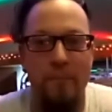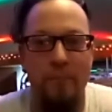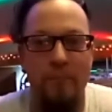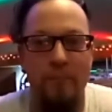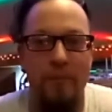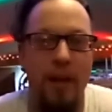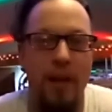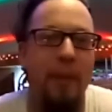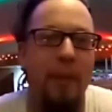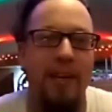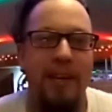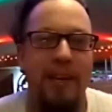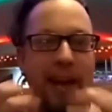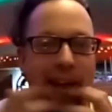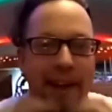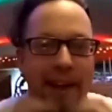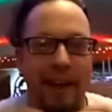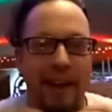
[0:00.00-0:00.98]
I mean,
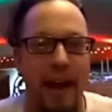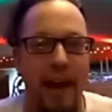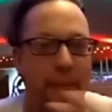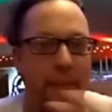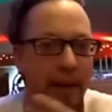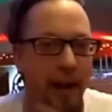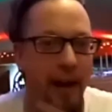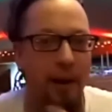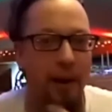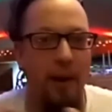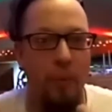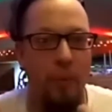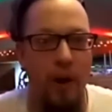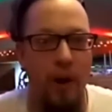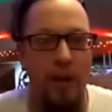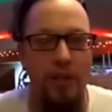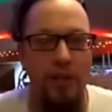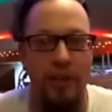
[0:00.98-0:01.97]
yeah. I mean, I'll
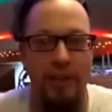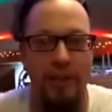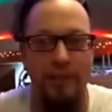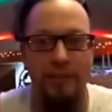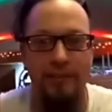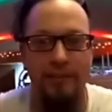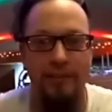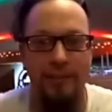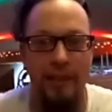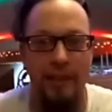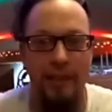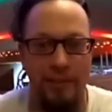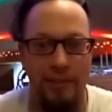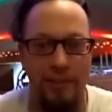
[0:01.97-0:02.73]
wash it and I'll